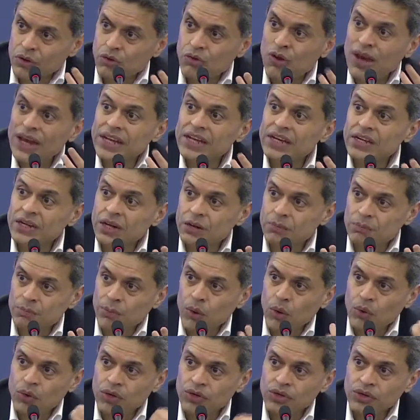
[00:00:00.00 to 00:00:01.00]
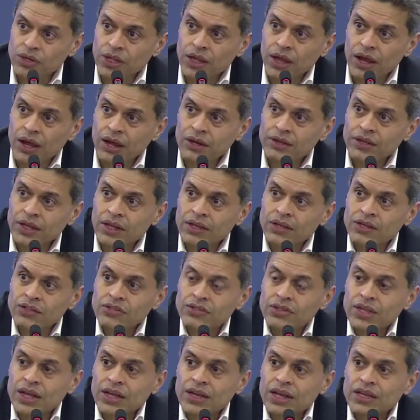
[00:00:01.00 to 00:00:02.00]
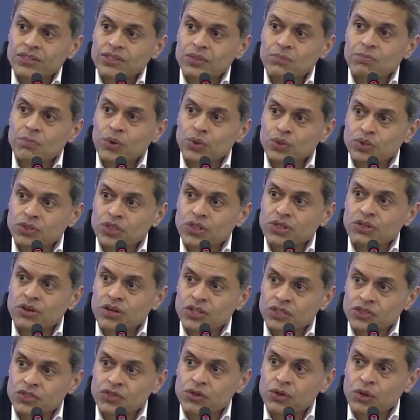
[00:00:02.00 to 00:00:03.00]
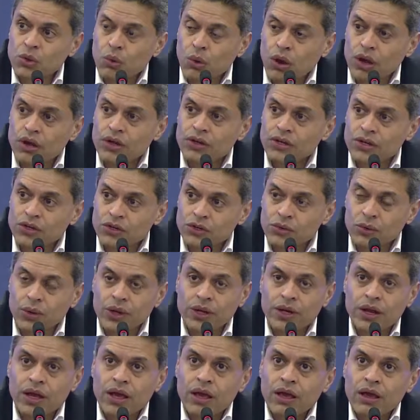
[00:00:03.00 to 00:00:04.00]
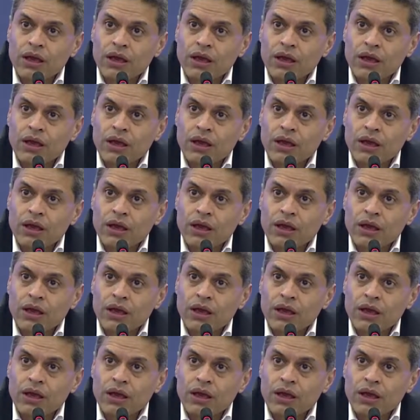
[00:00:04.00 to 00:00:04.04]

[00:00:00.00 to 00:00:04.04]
greater component there that is that has a post-industrial quality to it.